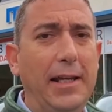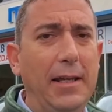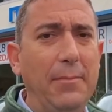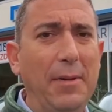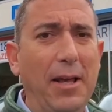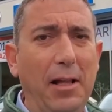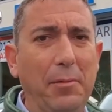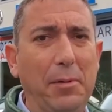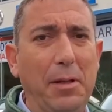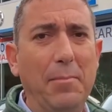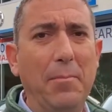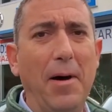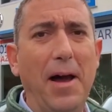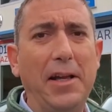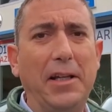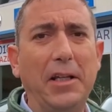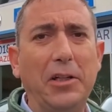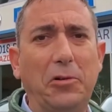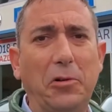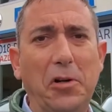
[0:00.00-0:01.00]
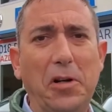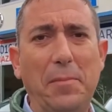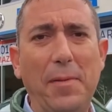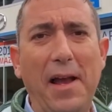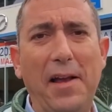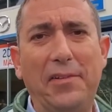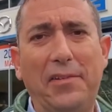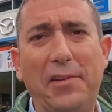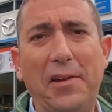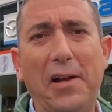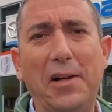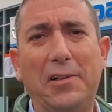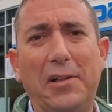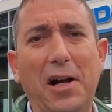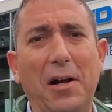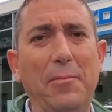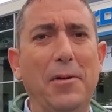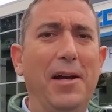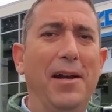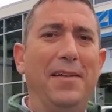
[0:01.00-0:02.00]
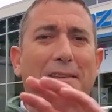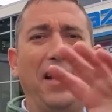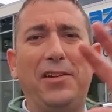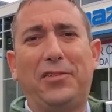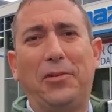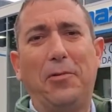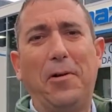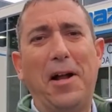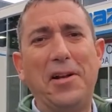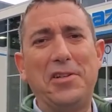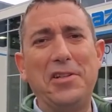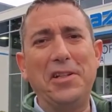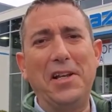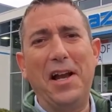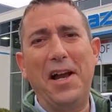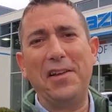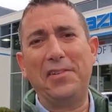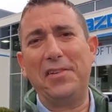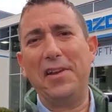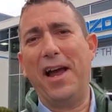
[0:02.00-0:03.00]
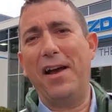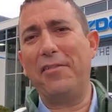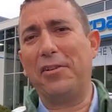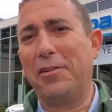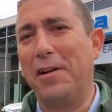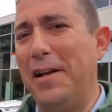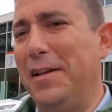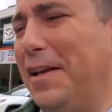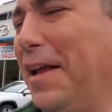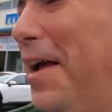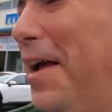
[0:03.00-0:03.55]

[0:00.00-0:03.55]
Email me, mike at courtenaymazda.com. Thanks for watching, guys, and have a great